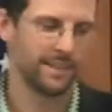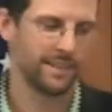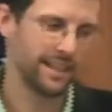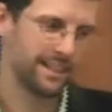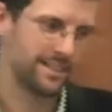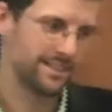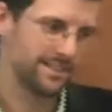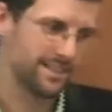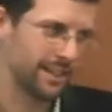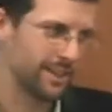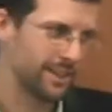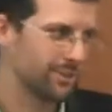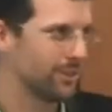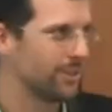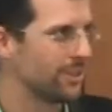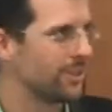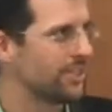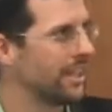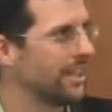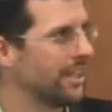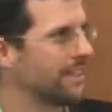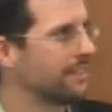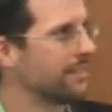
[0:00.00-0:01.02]
It's an
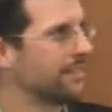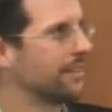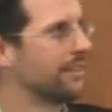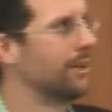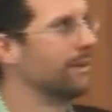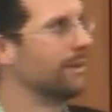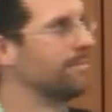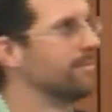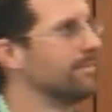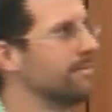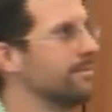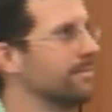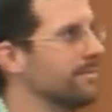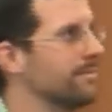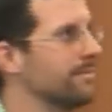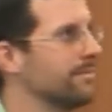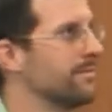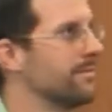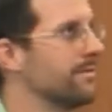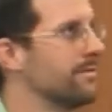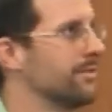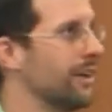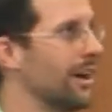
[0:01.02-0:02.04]
interesting little
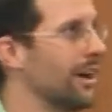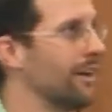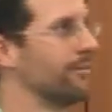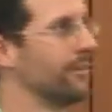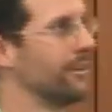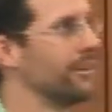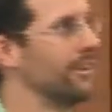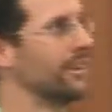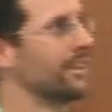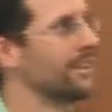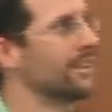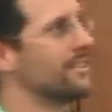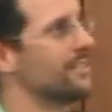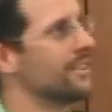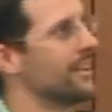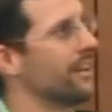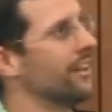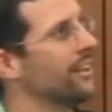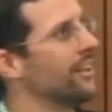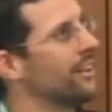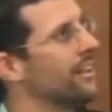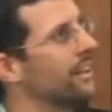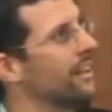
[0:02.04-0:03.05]
thought for you to consider.